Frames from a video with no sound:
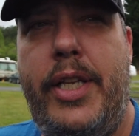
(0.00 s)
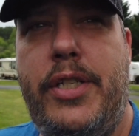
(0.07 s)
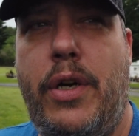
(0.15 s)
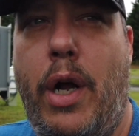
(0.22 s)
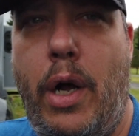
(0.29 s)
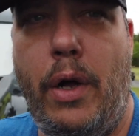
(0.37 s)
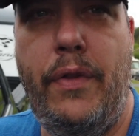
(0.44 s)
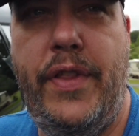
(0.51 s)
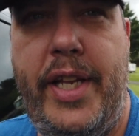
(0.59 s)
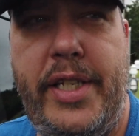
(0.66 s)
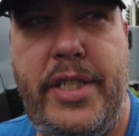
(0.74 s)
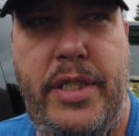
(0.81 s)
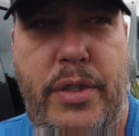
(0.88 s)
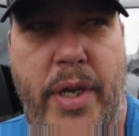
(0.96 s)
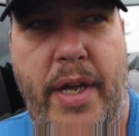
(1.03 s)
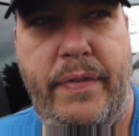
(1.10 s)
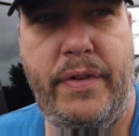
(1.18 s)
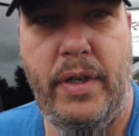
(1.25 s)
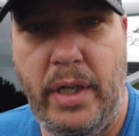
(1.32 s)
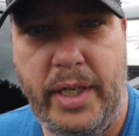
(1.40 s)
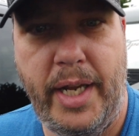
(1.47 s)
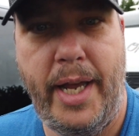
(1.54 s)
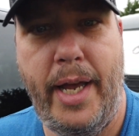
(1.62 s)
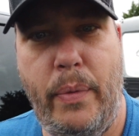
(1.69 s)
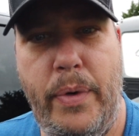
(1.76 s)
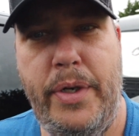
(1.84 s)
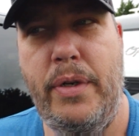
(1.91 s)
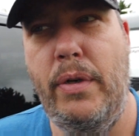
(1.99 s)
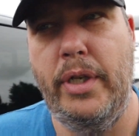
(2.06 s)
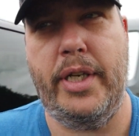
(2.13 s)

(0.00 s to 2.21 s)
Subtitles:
These are all things that you have to look at when you're